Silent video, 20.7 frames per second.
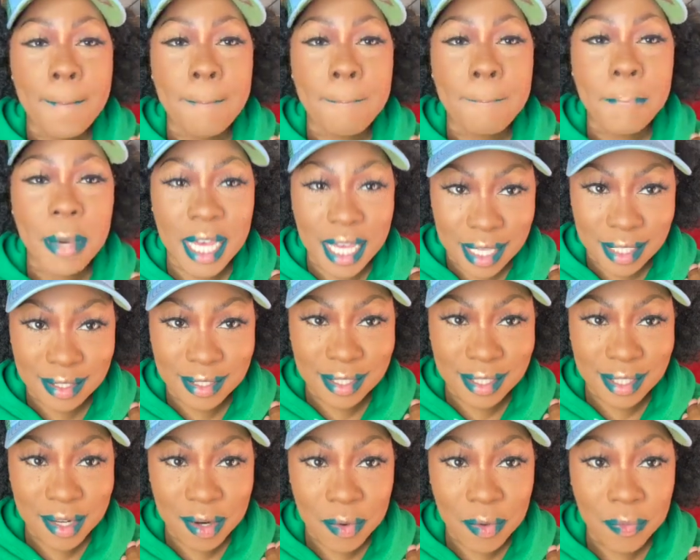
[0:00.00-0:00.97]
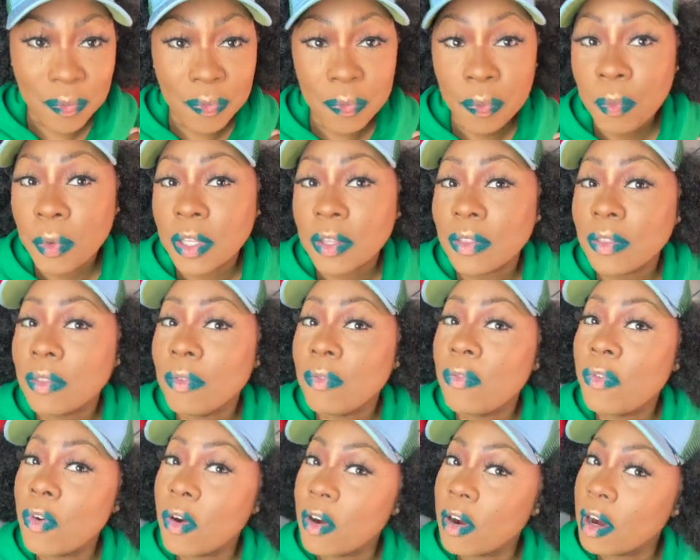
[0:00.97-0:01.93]
But
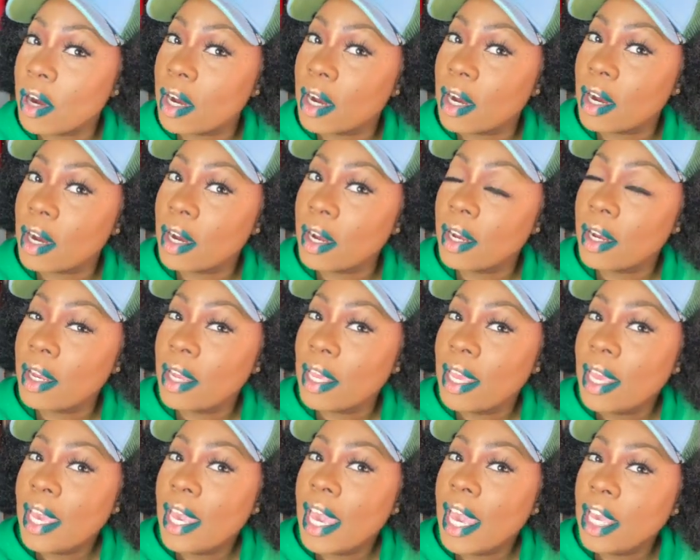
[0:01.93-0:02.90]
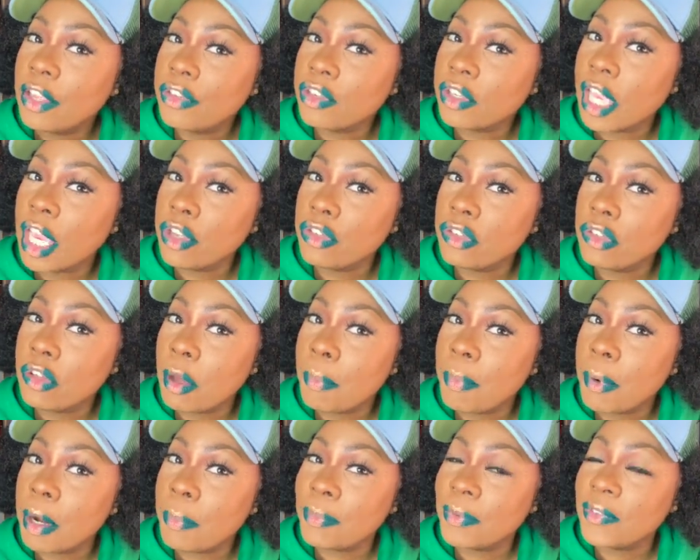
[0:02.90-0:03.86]
for educational
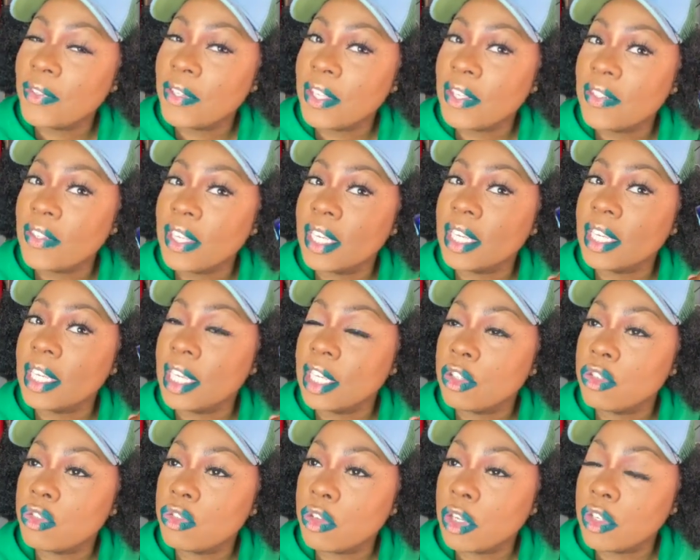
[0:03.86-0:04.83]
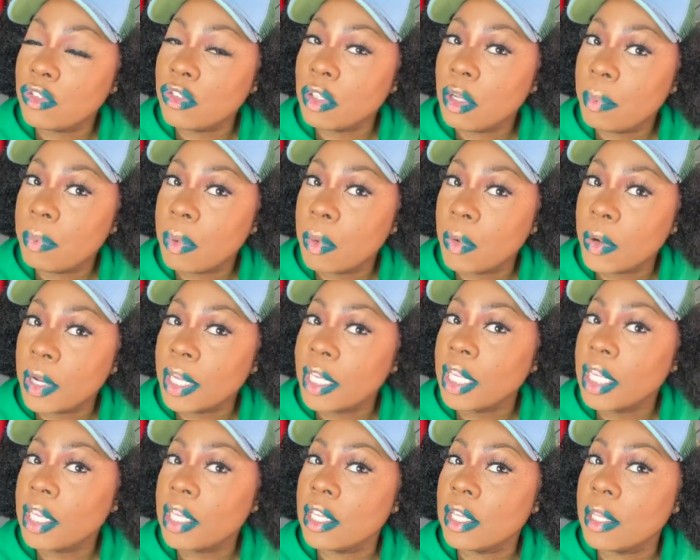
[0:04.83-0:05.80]
purposes and getting straight to the
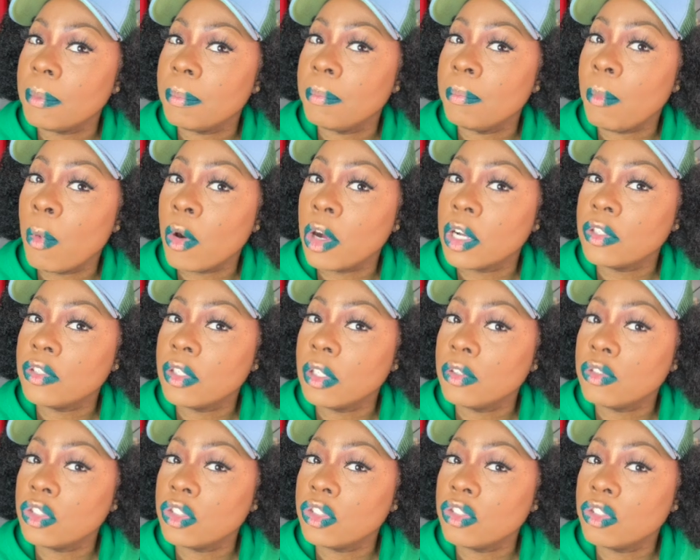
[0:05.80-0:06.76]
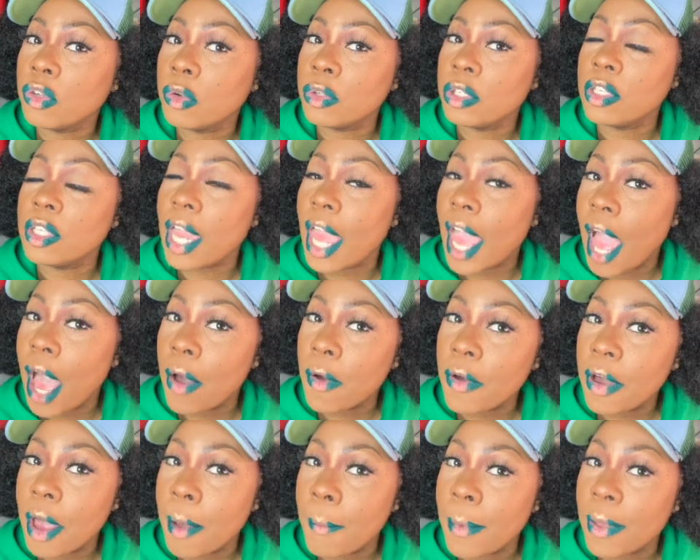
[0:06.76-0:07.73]
point and more so just showing you the
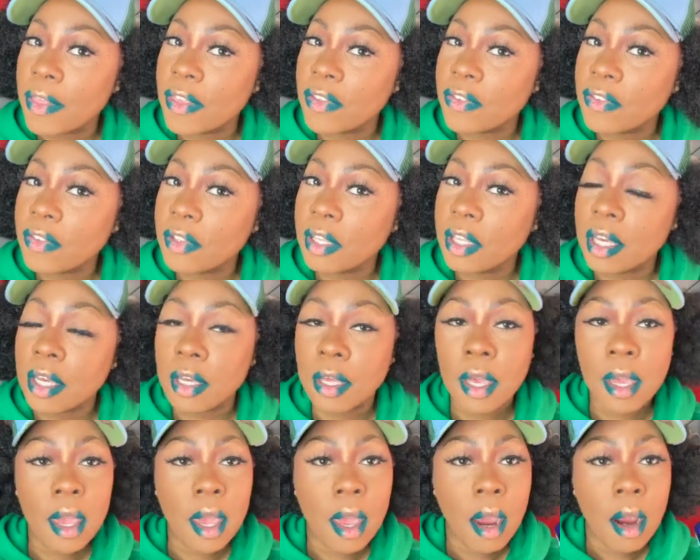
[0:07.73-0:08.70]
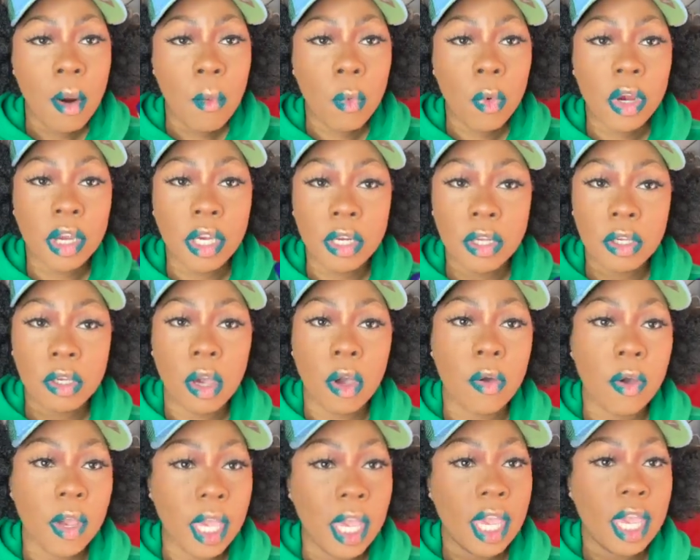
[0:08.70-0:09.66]
outcome of this look, we're gonna
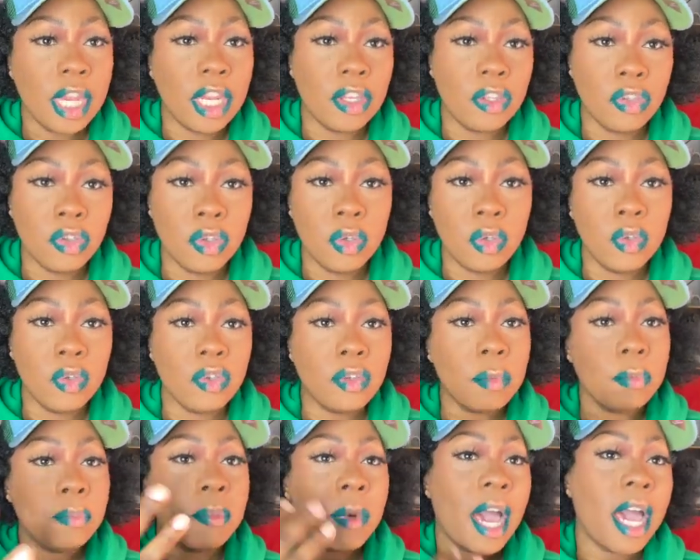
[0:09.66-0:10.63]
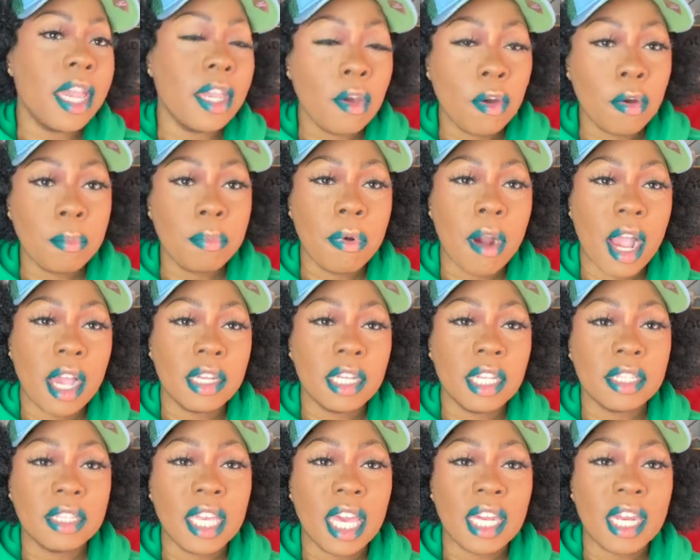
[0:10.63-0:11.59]
go ahead and use my own
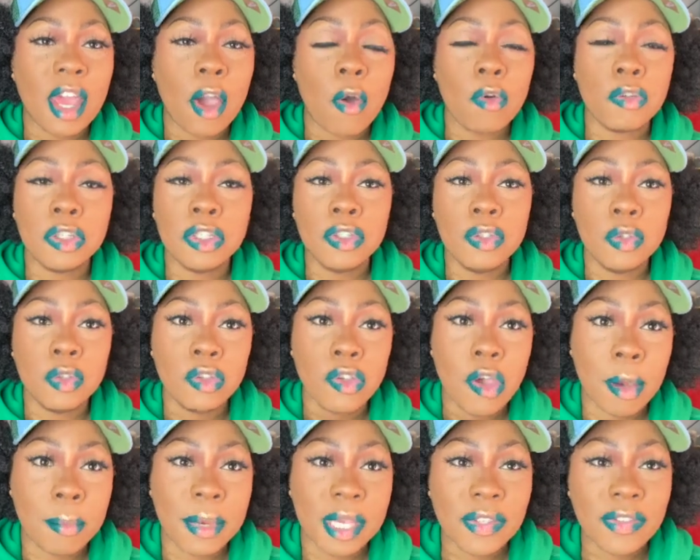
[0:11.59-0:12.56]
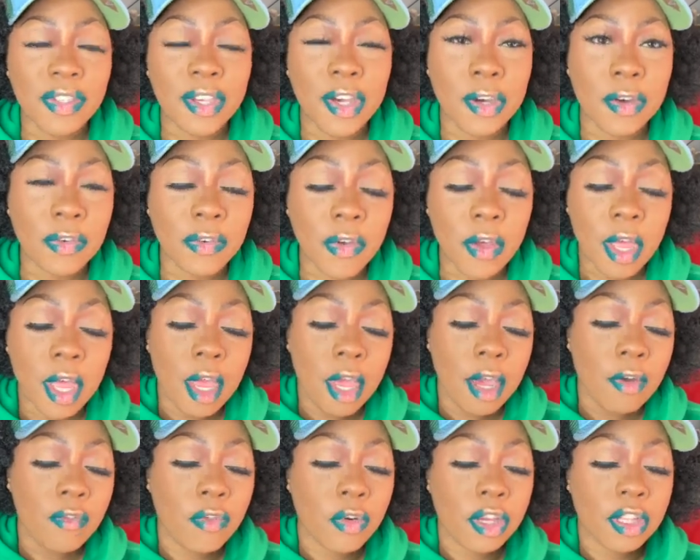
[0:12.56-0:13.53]
product that I only use on myself
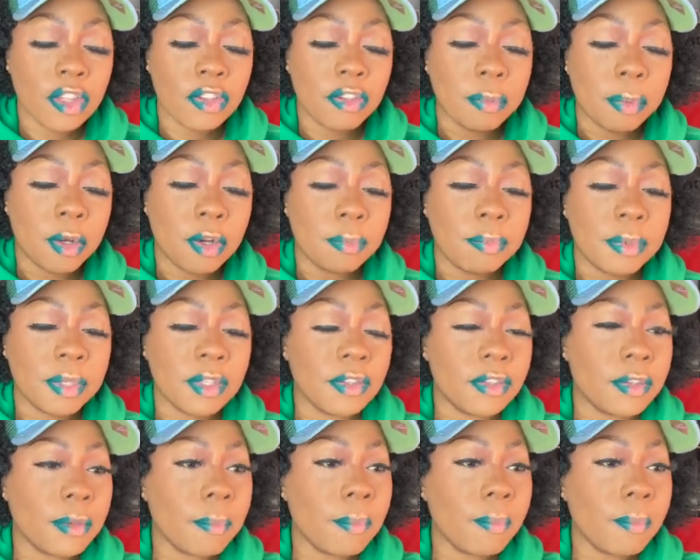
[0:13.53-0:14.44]
for this purpose.